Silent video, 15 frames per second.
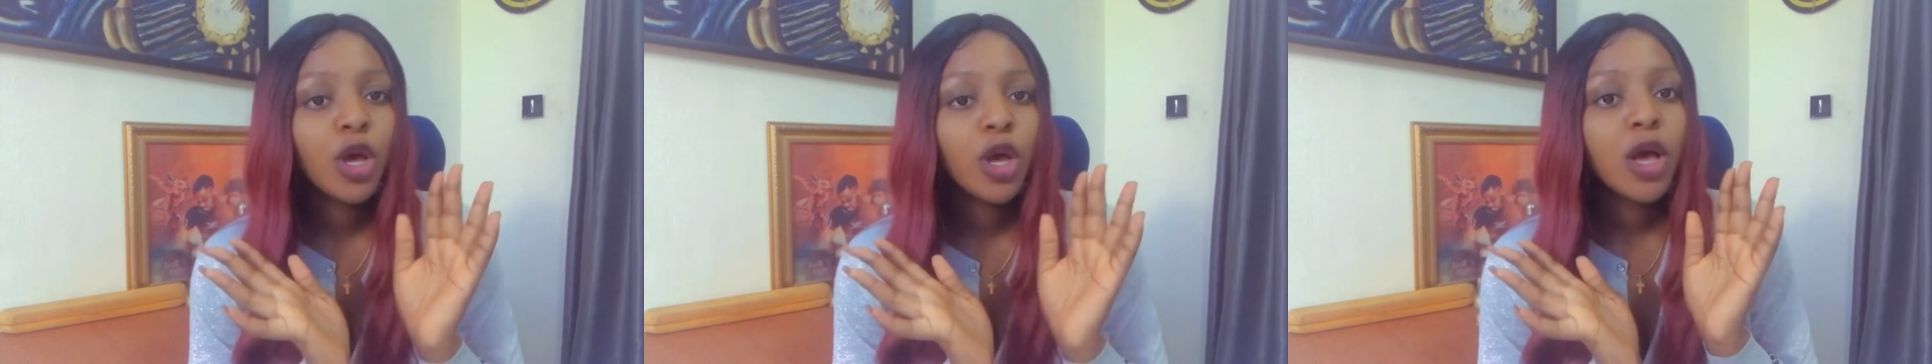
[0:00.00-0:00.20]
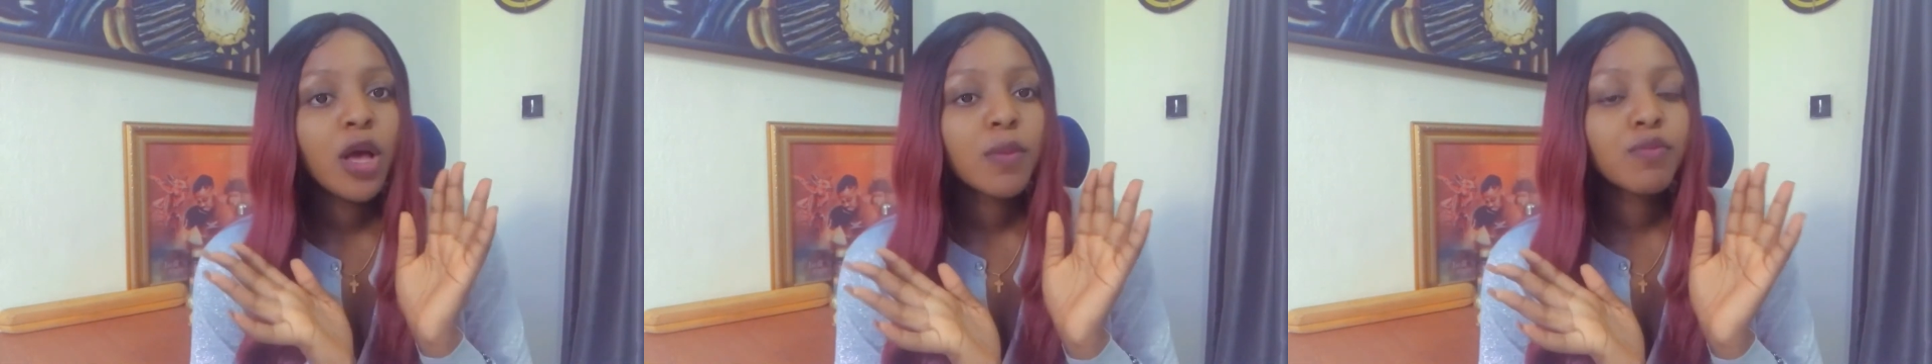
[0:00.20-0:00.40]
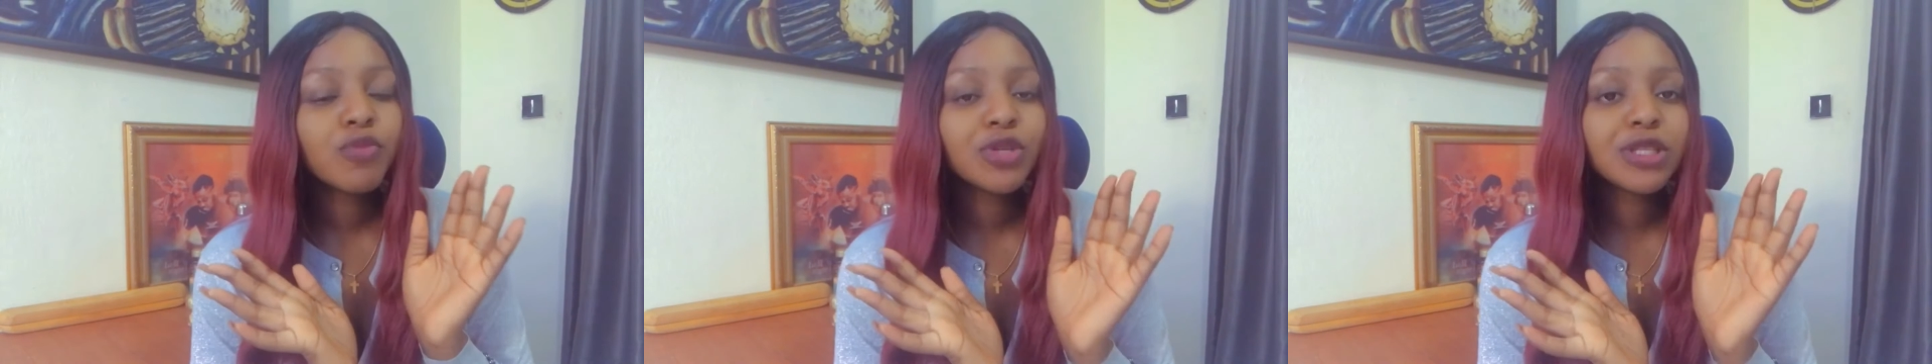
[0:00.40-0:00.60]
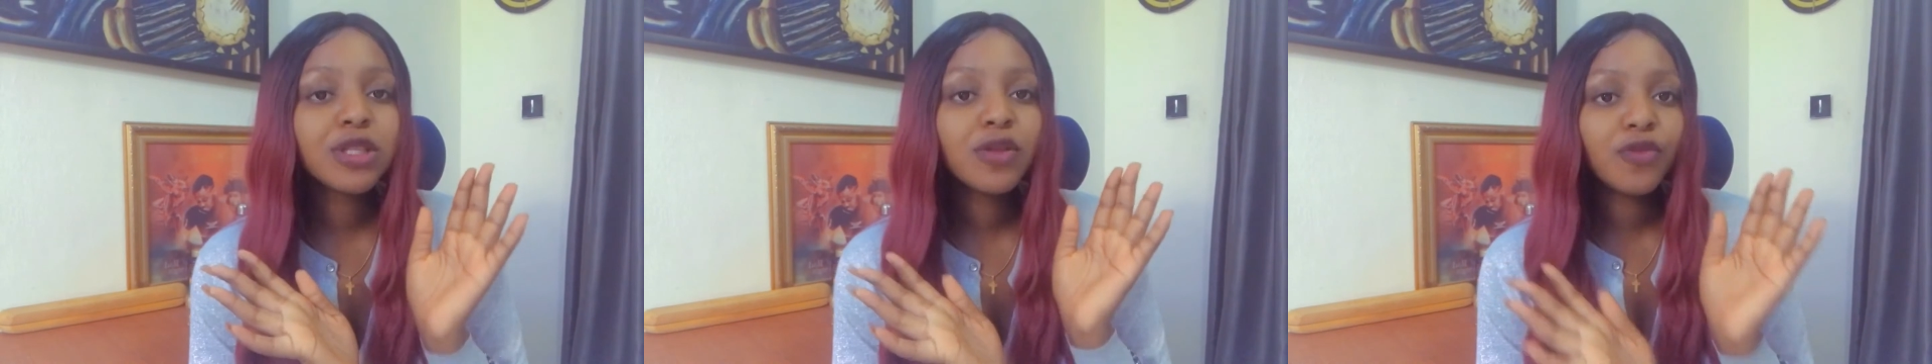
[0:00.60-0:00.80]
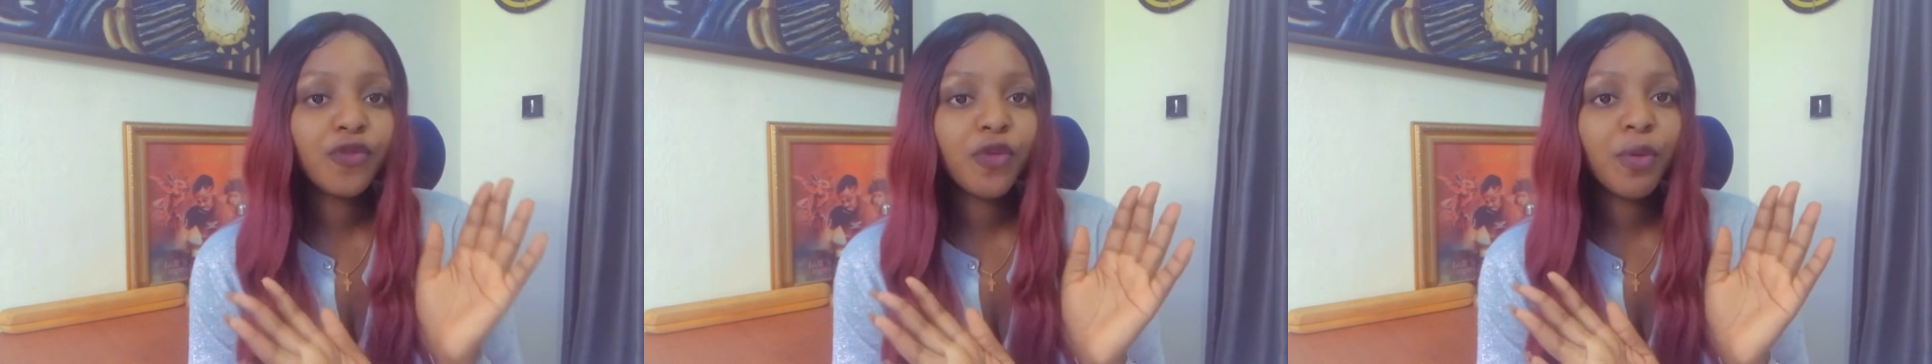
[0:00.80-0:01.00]
mostly
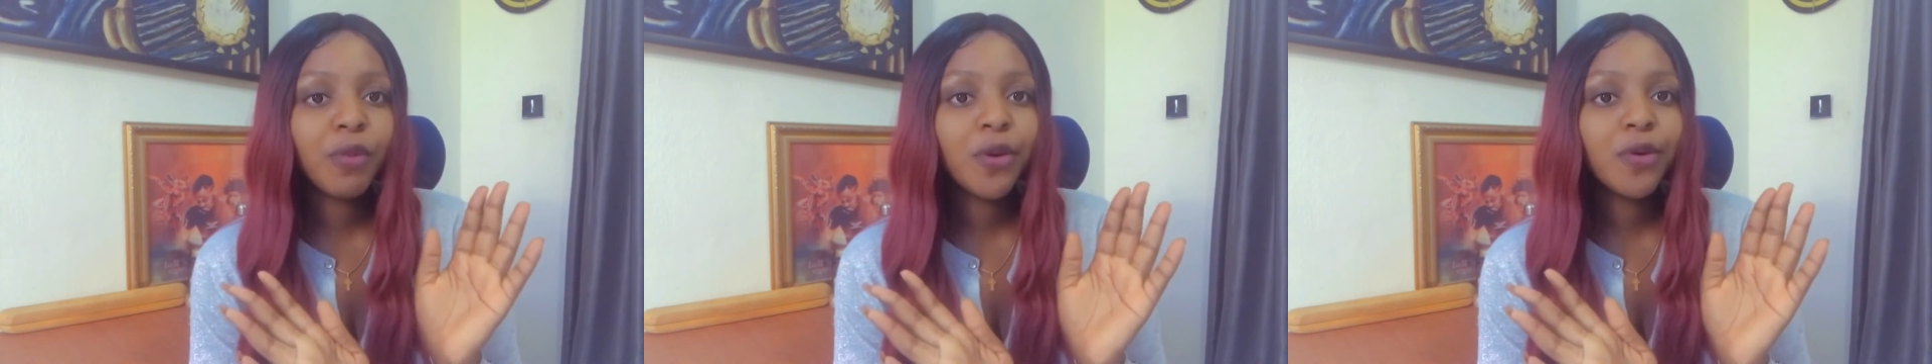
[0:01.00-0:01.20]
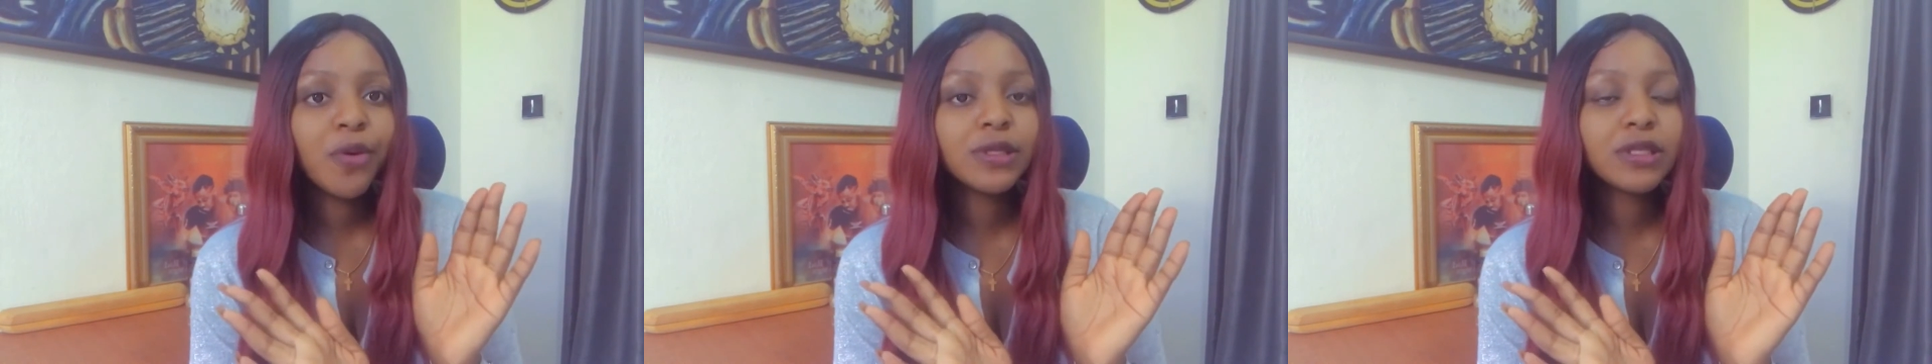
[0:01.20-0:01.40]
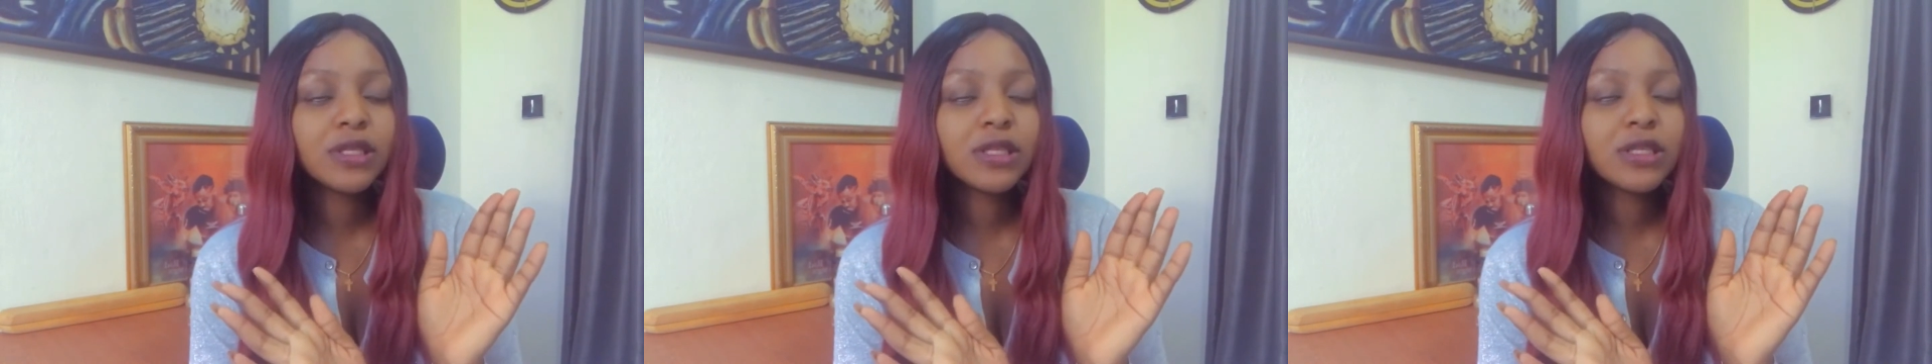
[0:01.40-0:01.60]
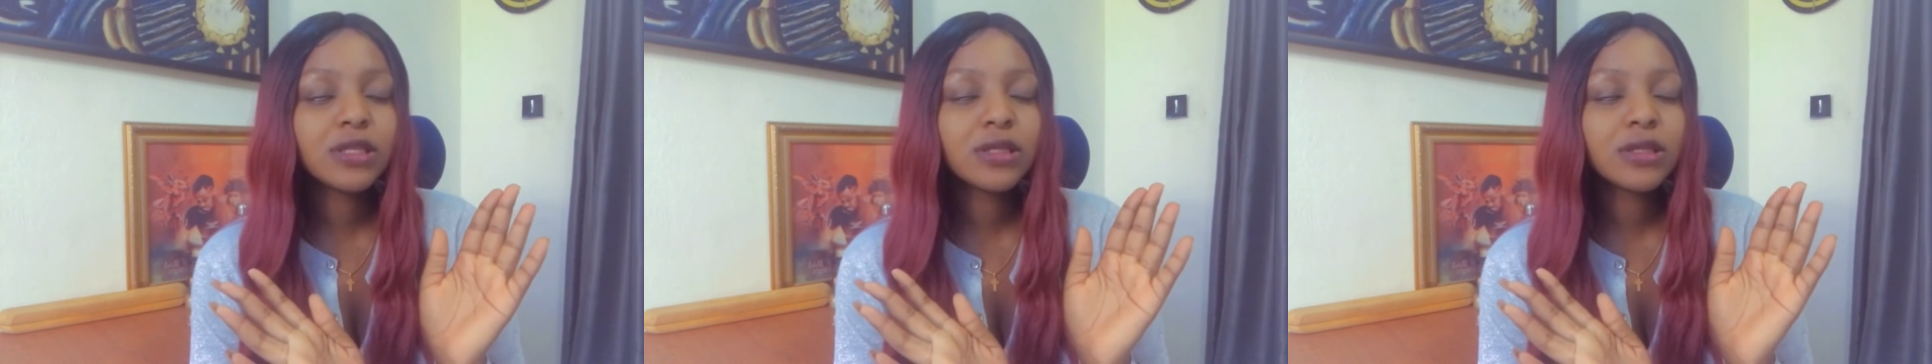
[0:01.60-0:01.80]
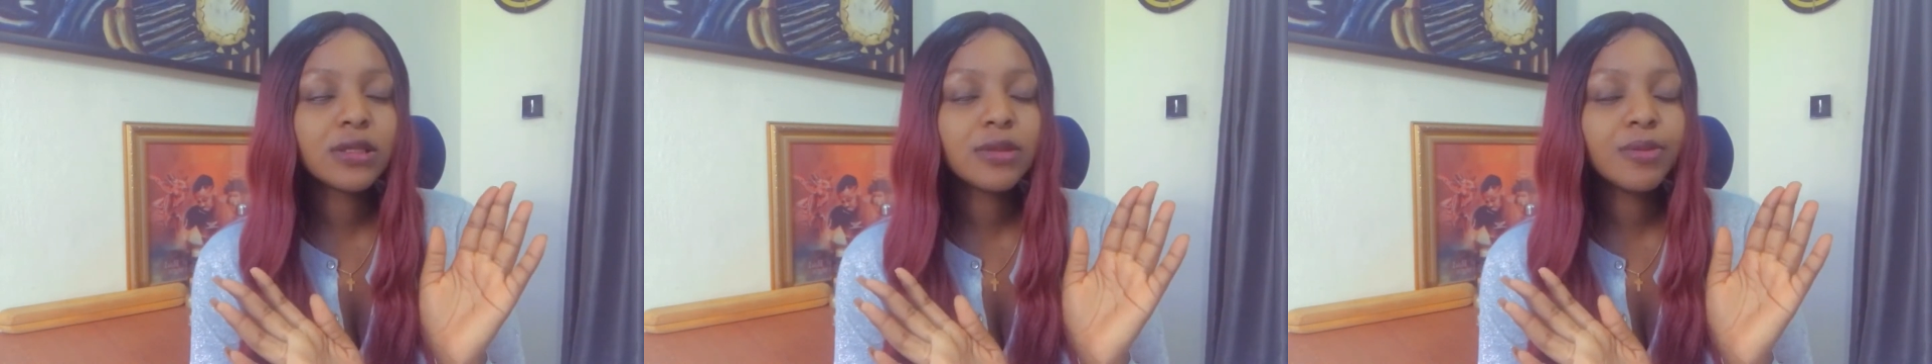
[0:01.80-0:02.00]
females,
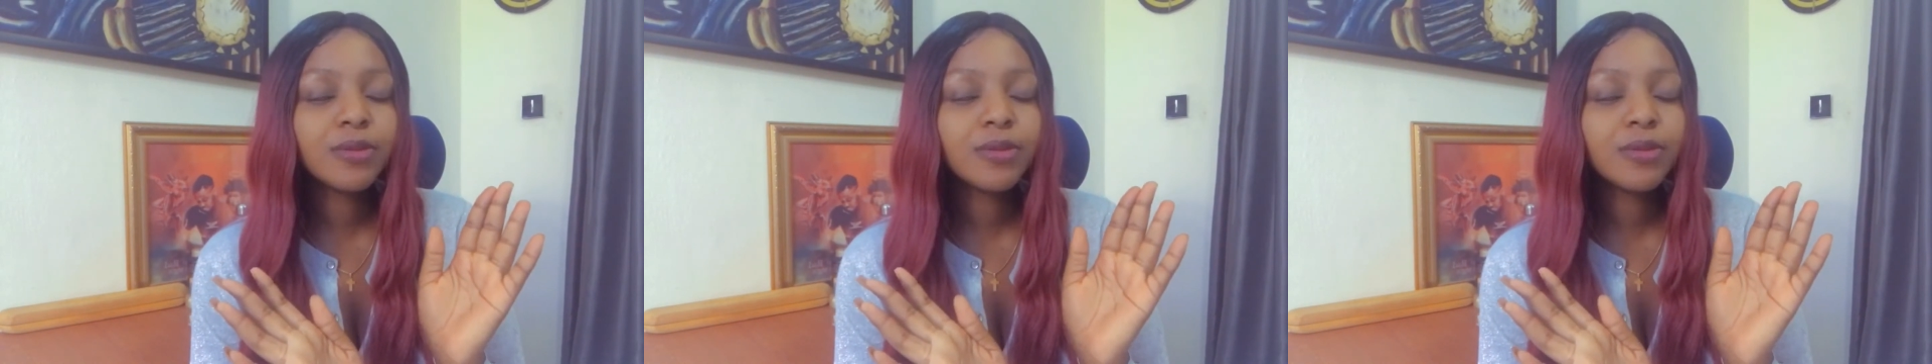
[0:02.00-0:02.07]
it's